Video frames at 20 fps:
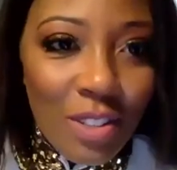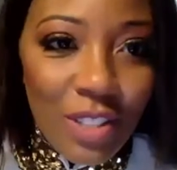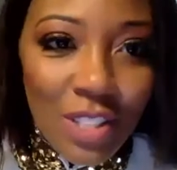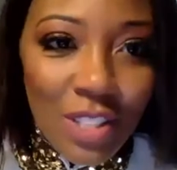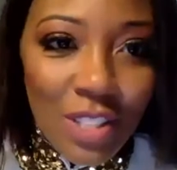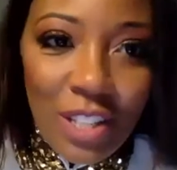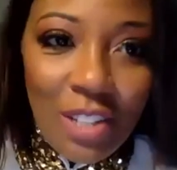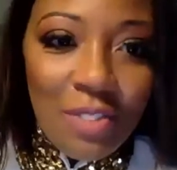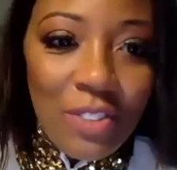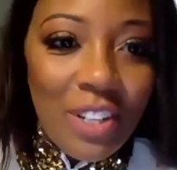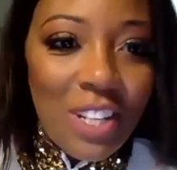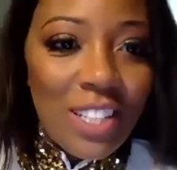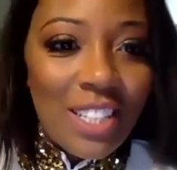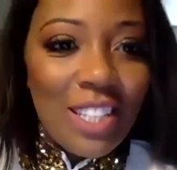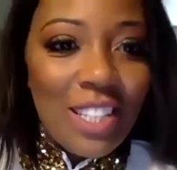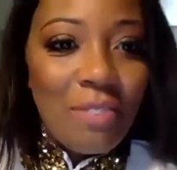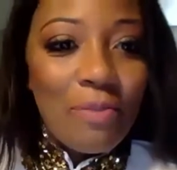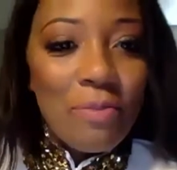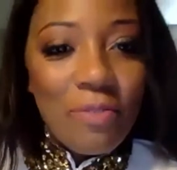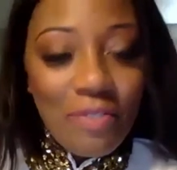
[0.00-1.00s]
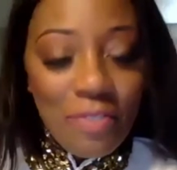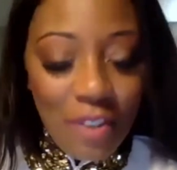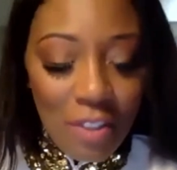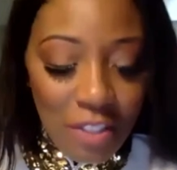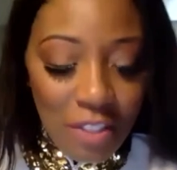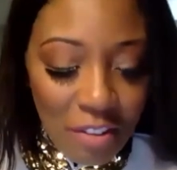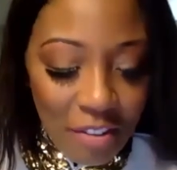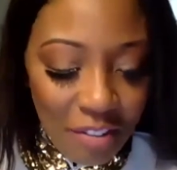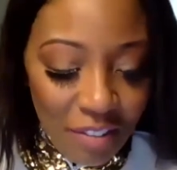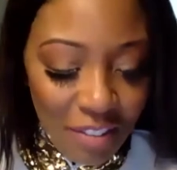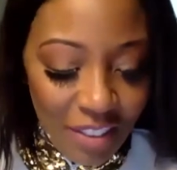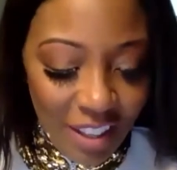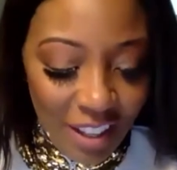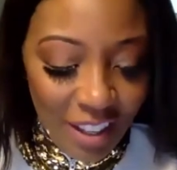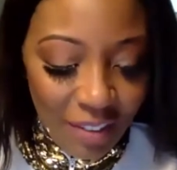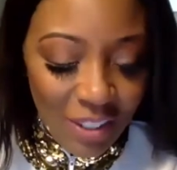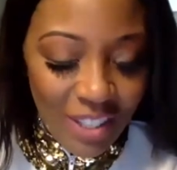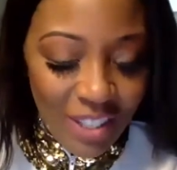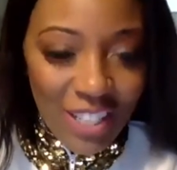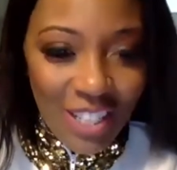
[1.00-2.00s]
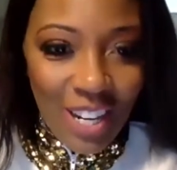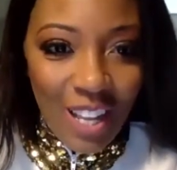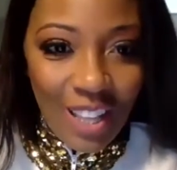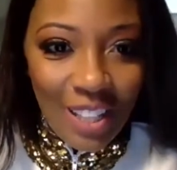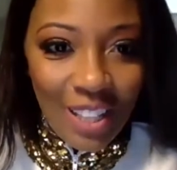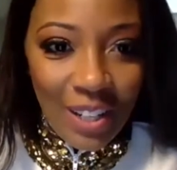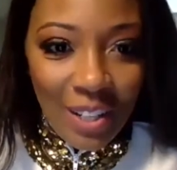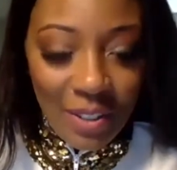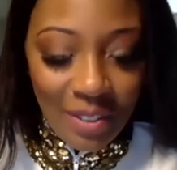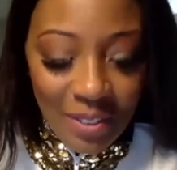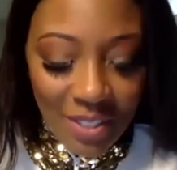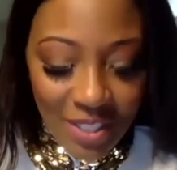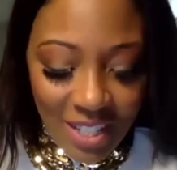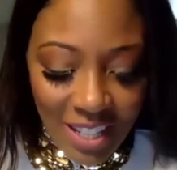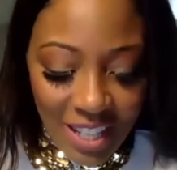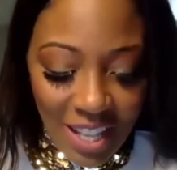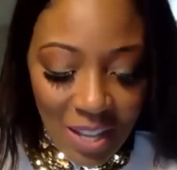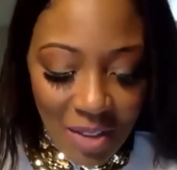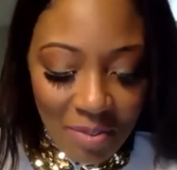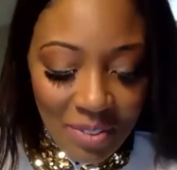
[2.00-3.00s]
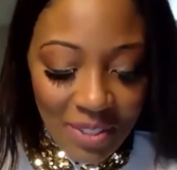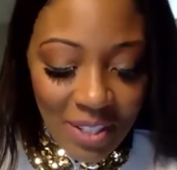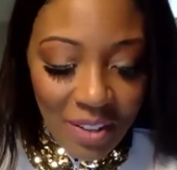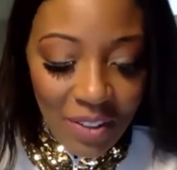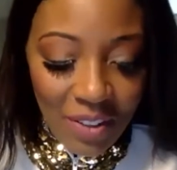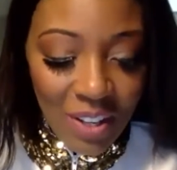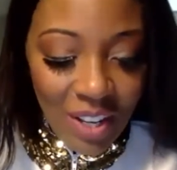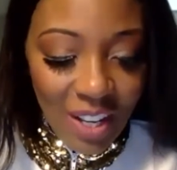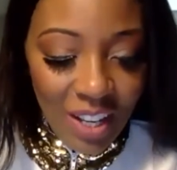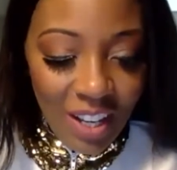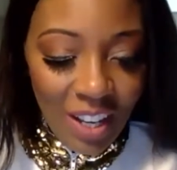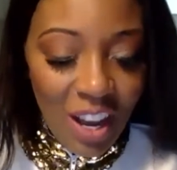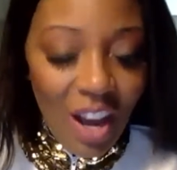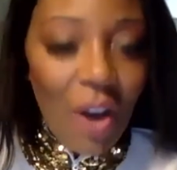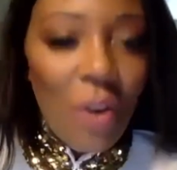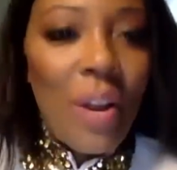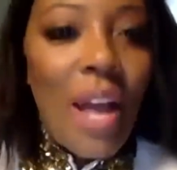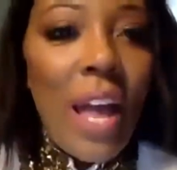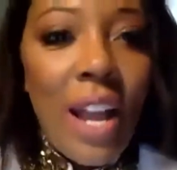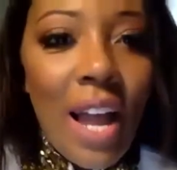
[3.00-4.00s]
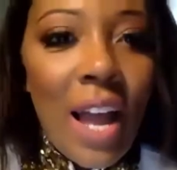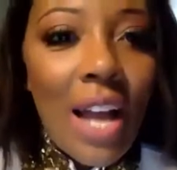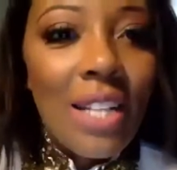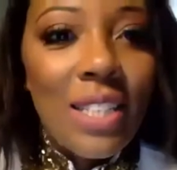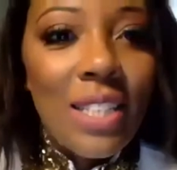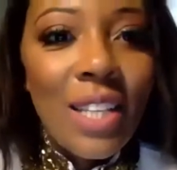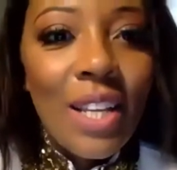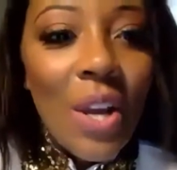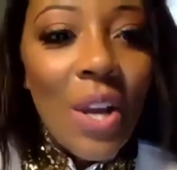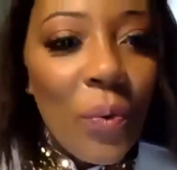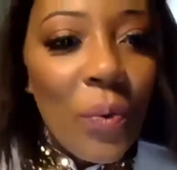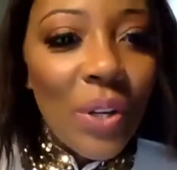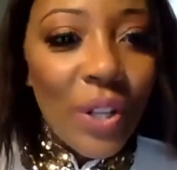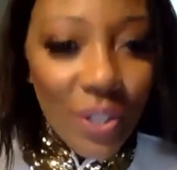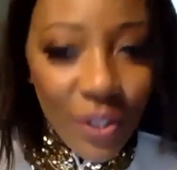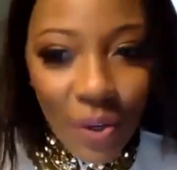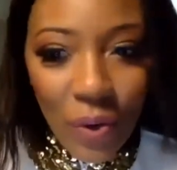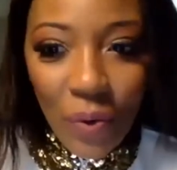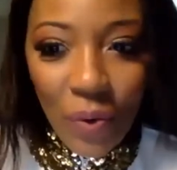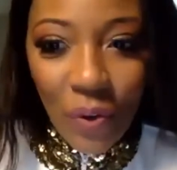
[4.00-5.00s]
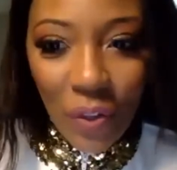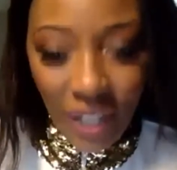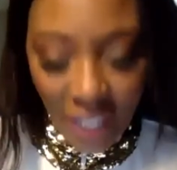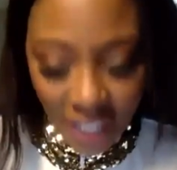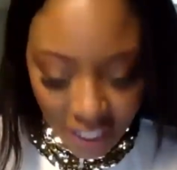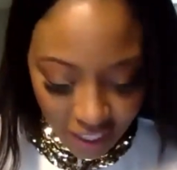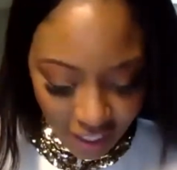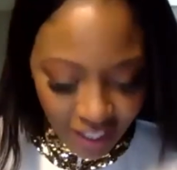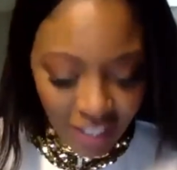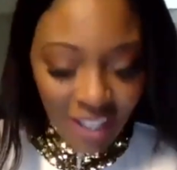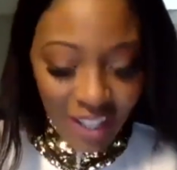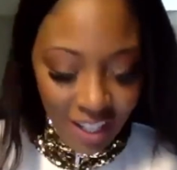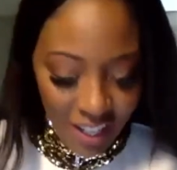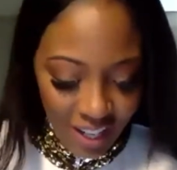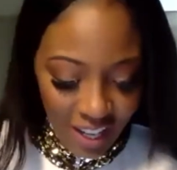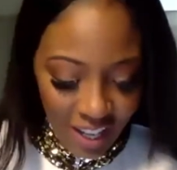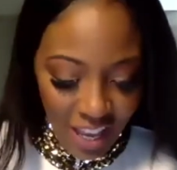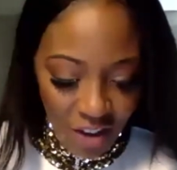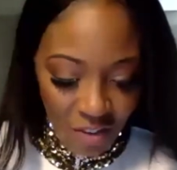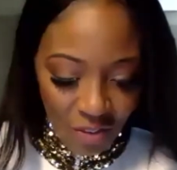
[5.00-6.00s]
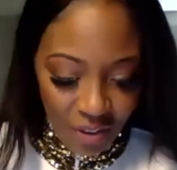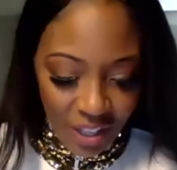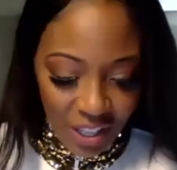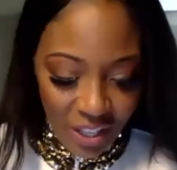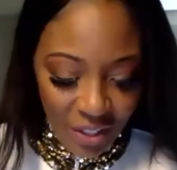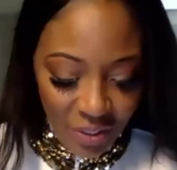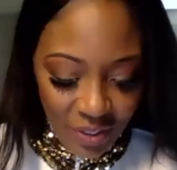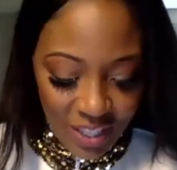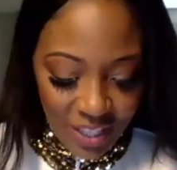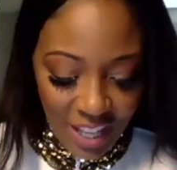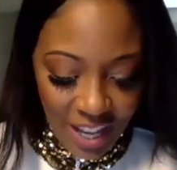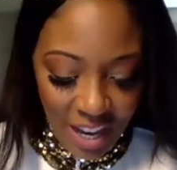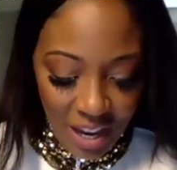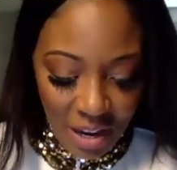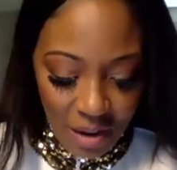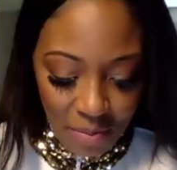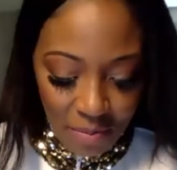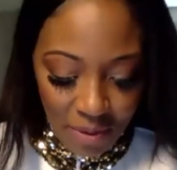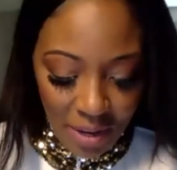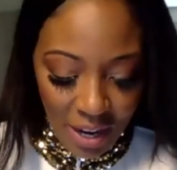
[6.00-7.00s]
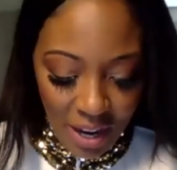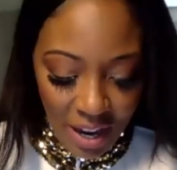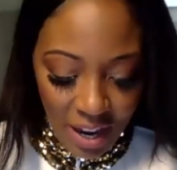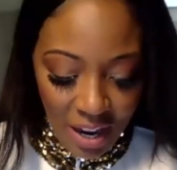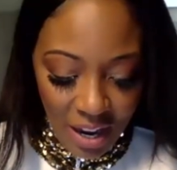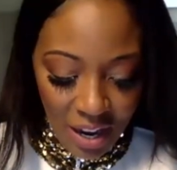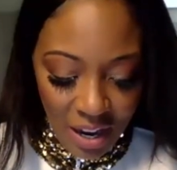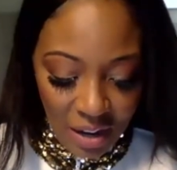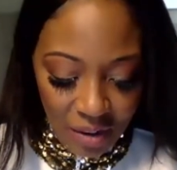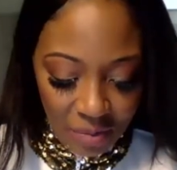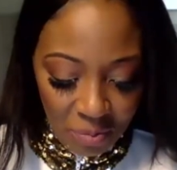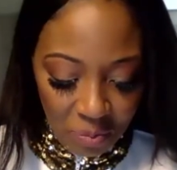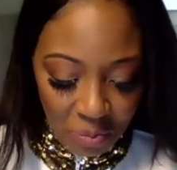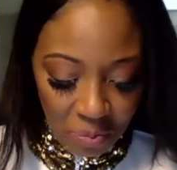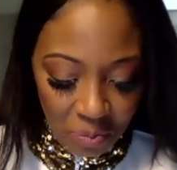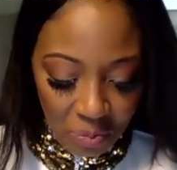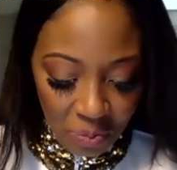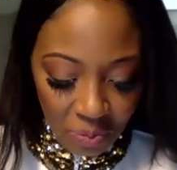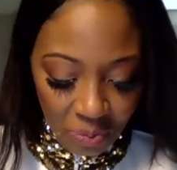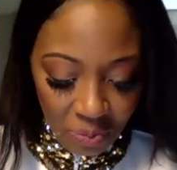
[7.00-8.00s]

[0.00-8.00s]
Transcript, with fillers: use them because the, the, the, what you call it goes to them. So, okay, guys, we're gonna go ahead. If we use them, um,